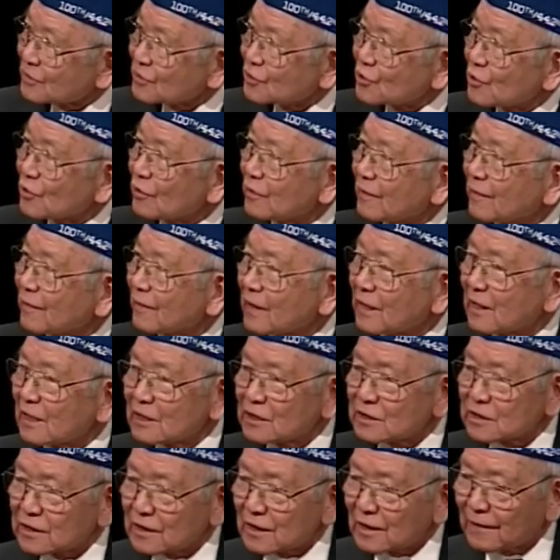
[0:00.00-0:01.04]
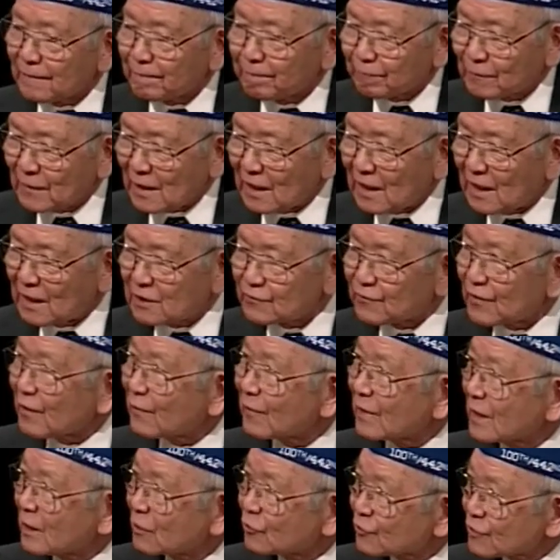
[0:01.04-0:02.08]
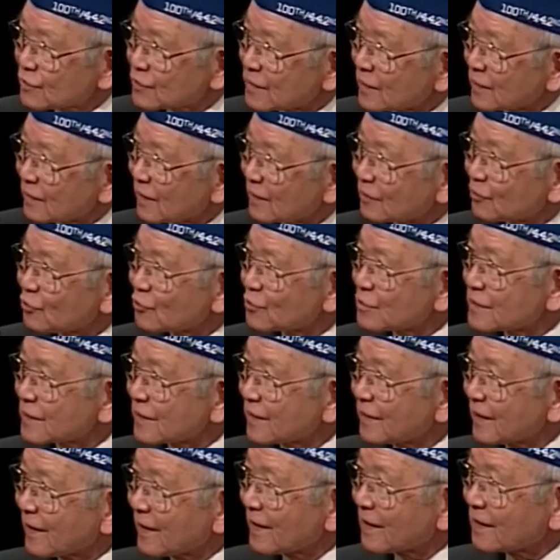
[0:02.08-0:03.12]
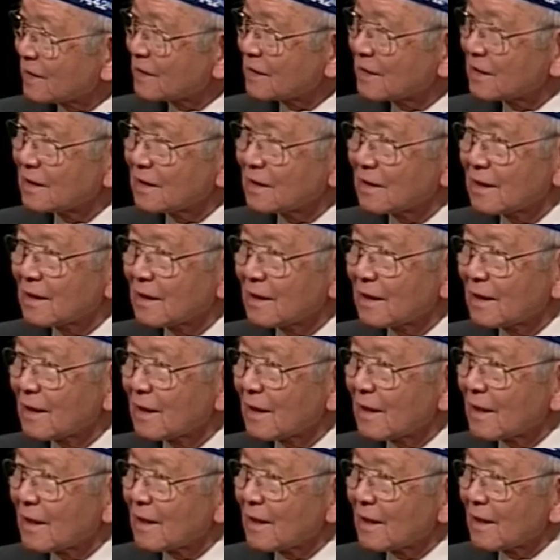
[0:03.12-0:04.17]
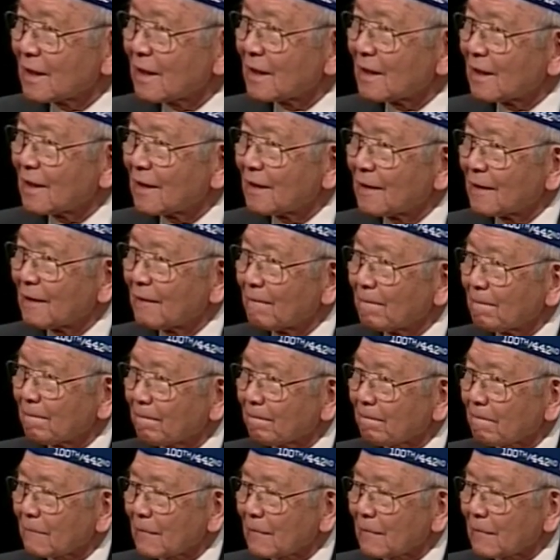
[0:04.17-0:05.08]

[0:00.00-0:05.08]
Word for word: Sir, it is, uh, it is very interesting that you say that. Um,